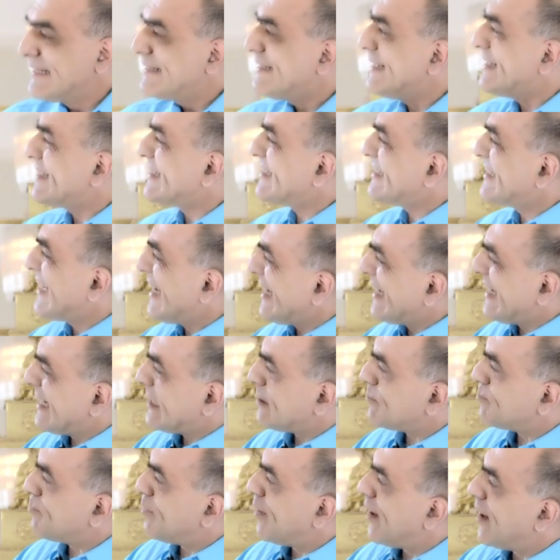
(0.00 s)
The
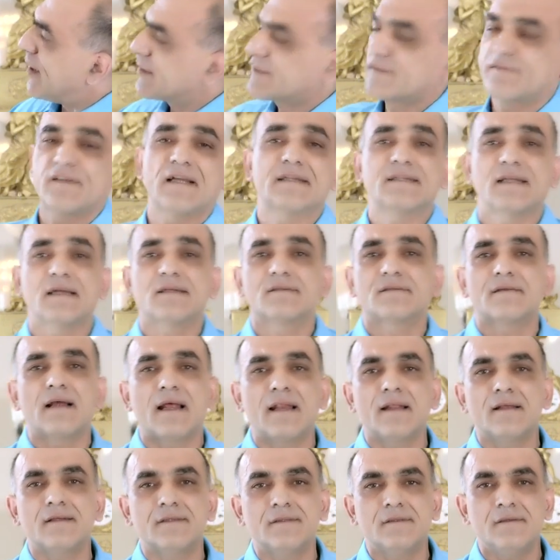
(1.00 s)
second part of that
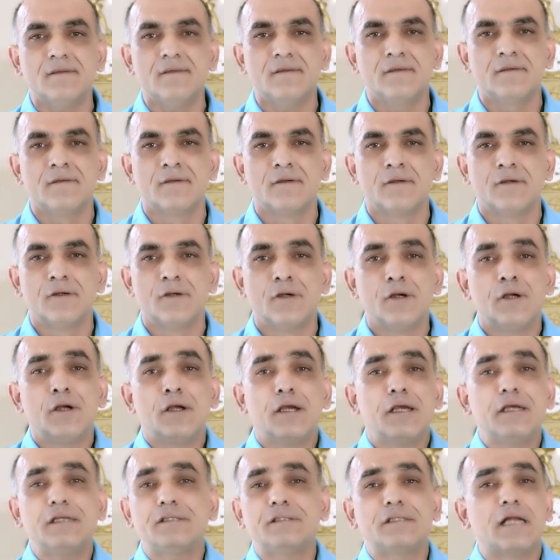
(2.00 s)
tetralogy
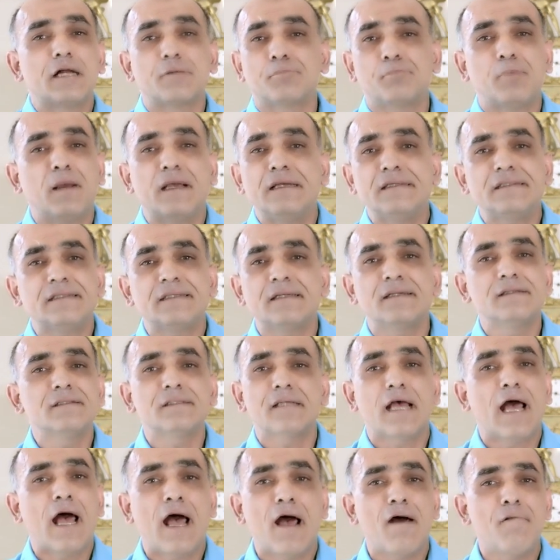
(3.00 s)
is that patients
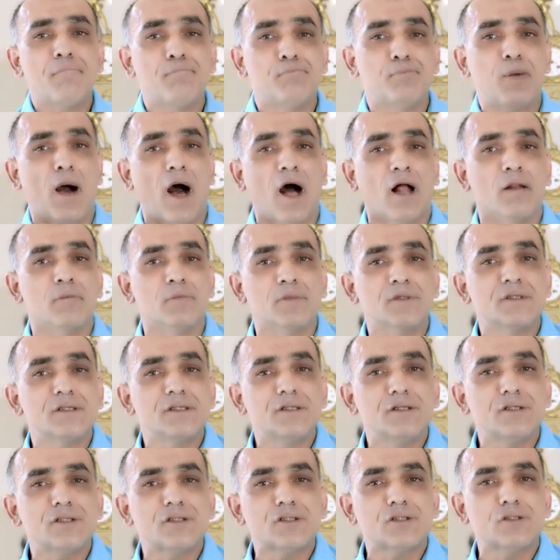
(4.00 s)
have
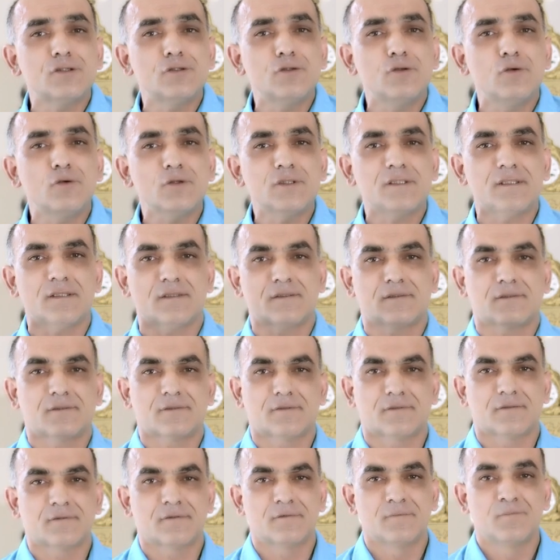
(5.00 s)
pulmonary stenosis.
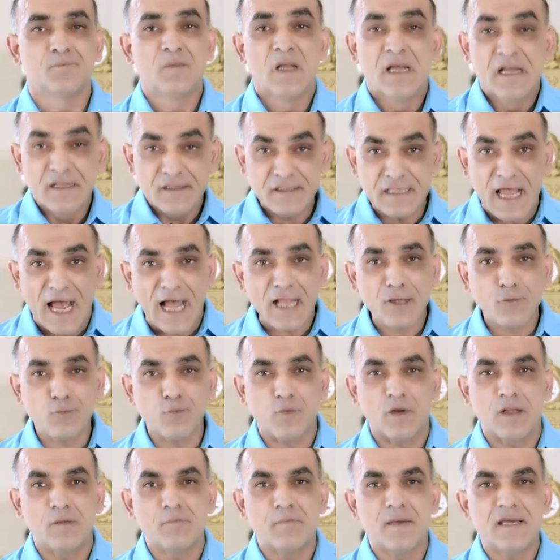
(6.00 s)
That
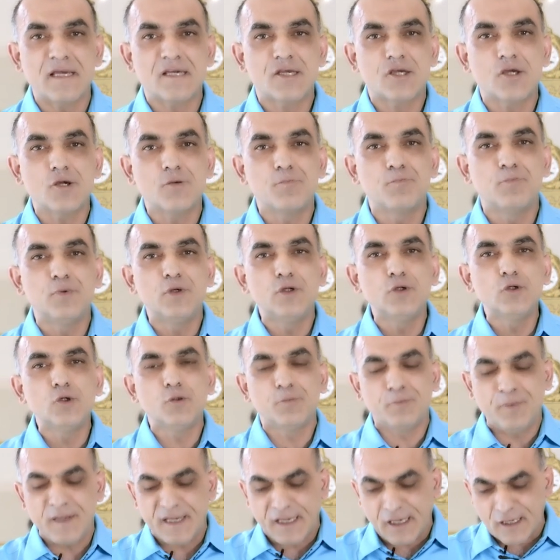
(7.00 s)
will make you blue
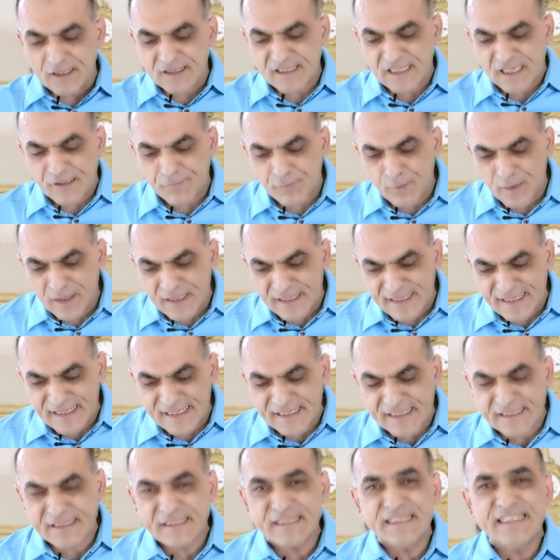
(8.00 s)
because it will
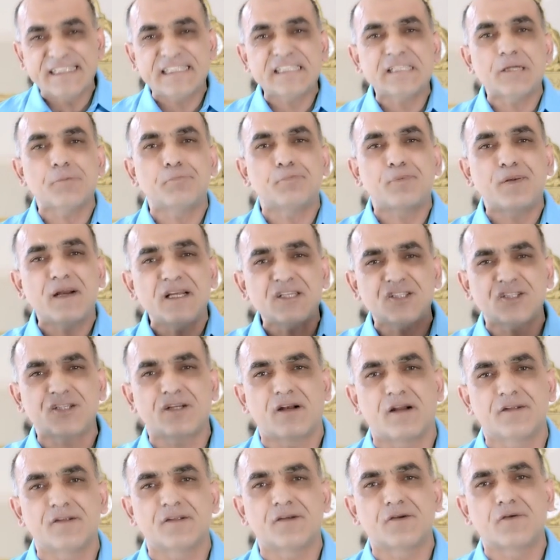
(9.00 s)
increase the pressure
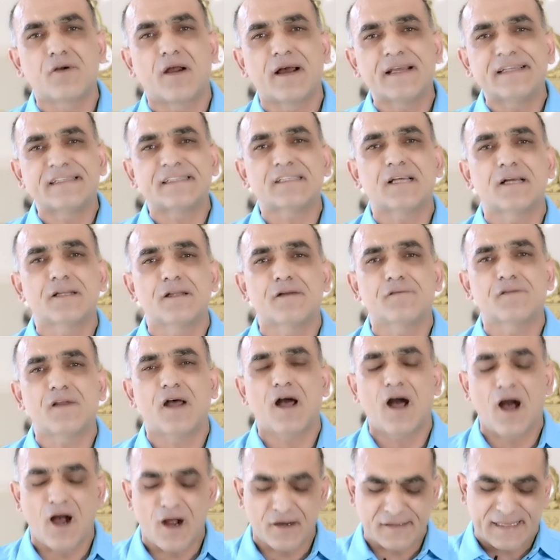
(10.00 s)
on the right side of the
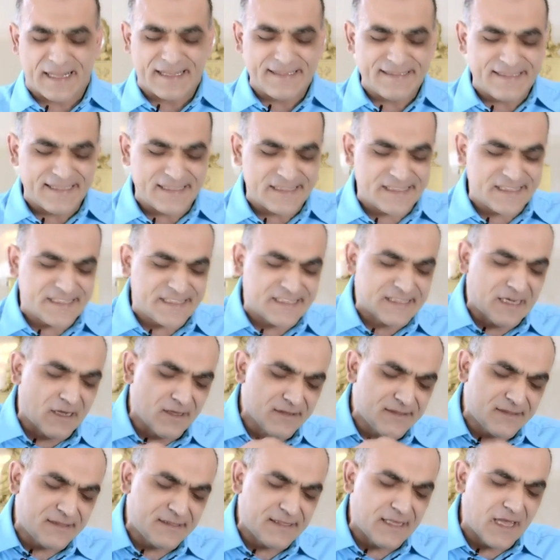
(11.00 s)
heart and the
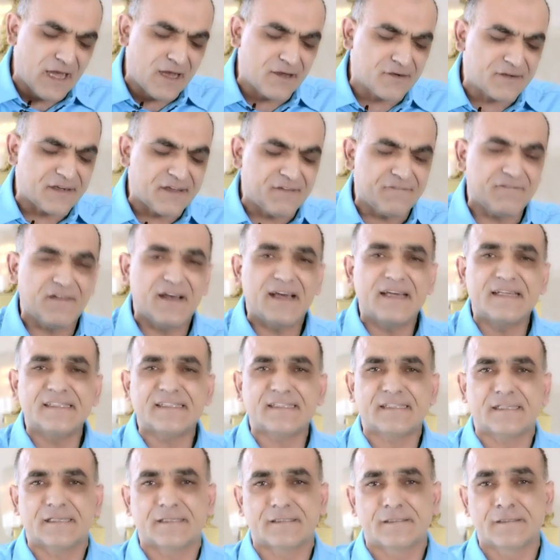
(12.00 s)
shunt now
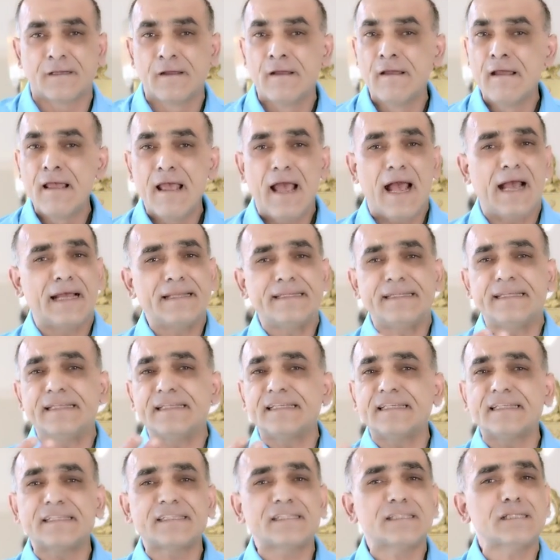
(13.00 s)
reverses. And
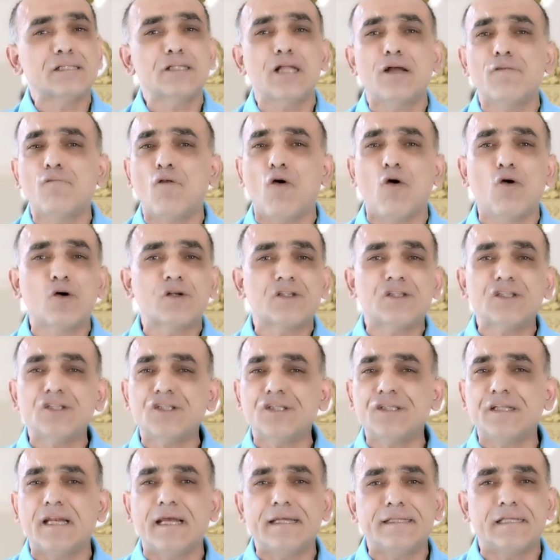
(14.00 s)
instead of
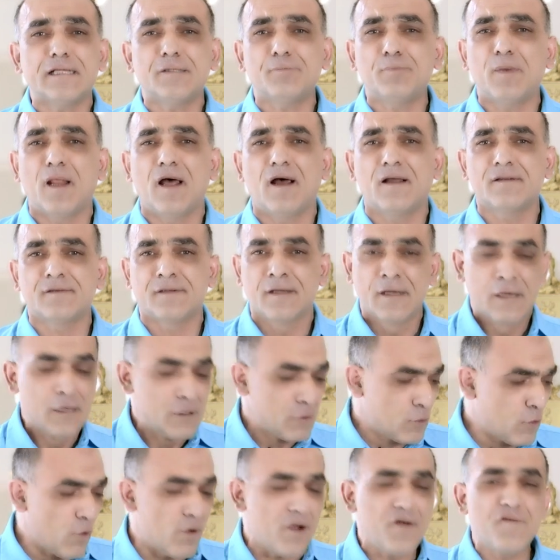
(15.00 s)
oxygenated
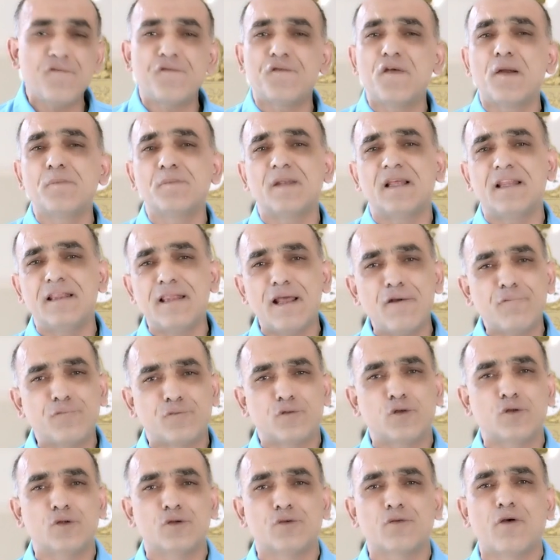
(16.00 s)
blood going from the left
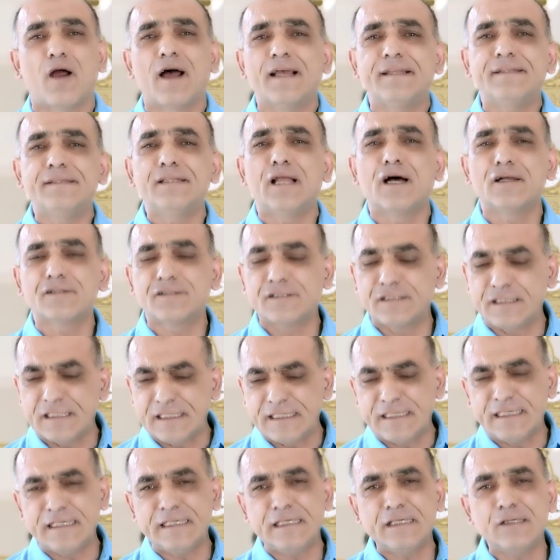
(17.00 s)
to the right, now
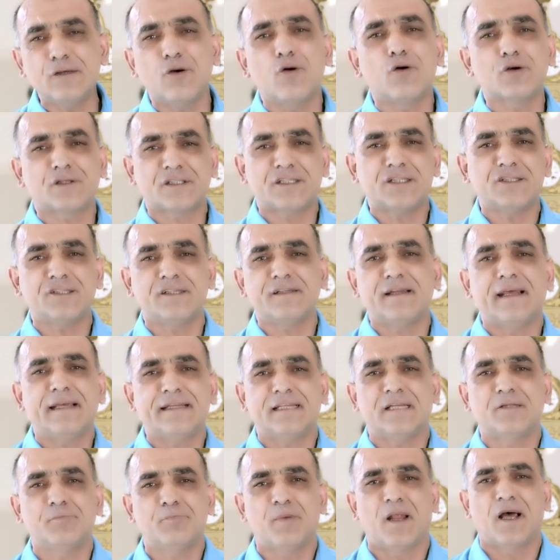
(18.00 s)

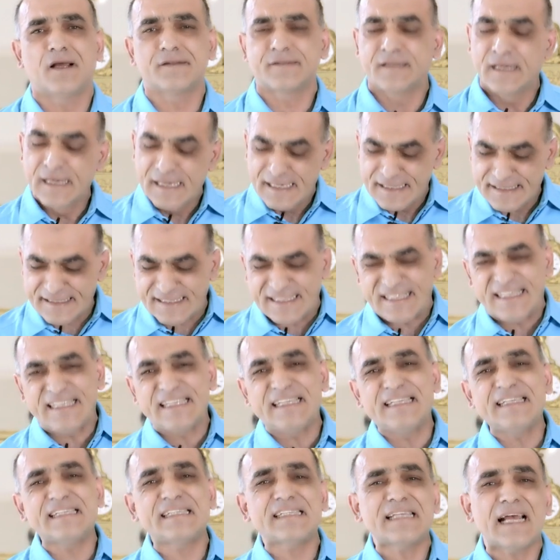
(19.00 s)
deoxygenated blood,
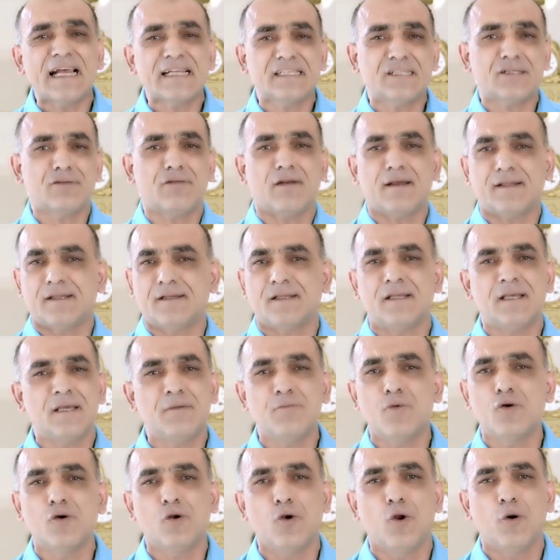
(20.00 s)
desaturated
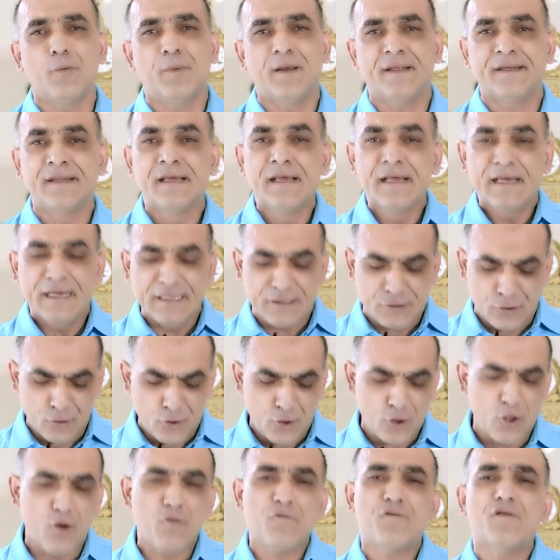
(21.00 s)
hemoglobin is going
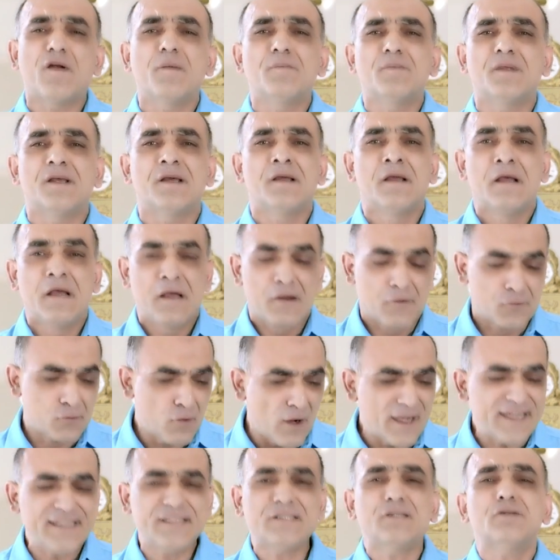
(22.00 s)
to go from the
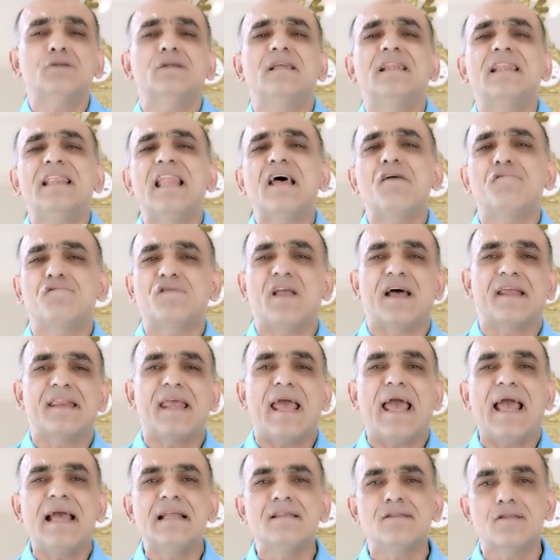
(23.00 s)
right to the left and
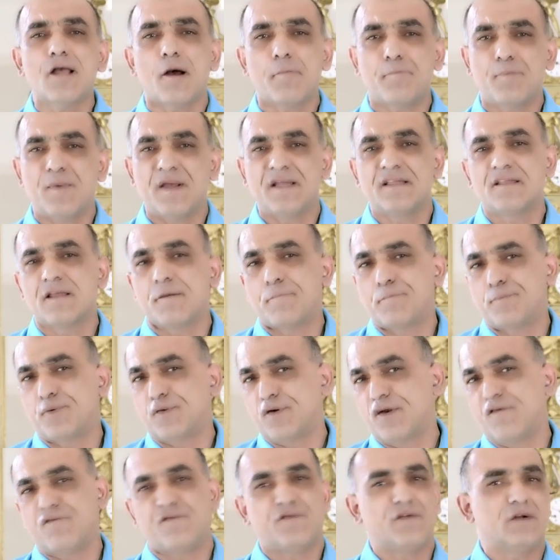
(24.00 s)
end up in the
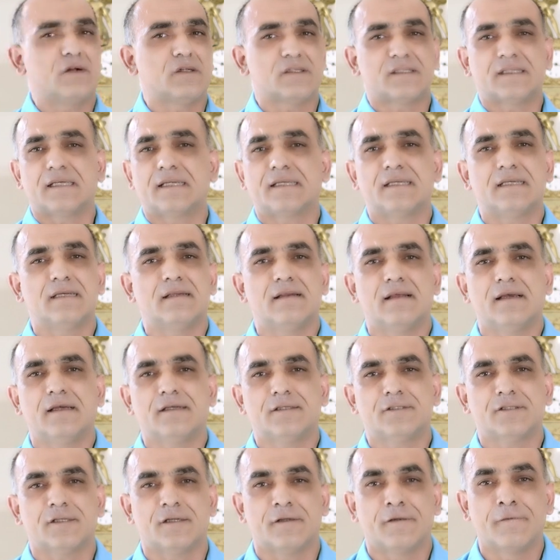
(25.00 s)
peripheral
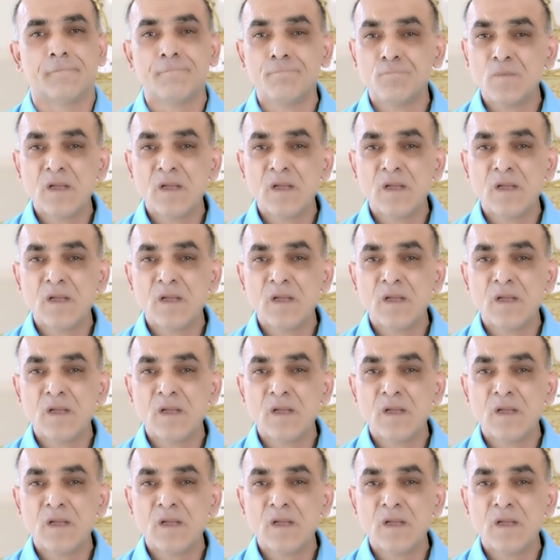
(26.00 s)
circulation.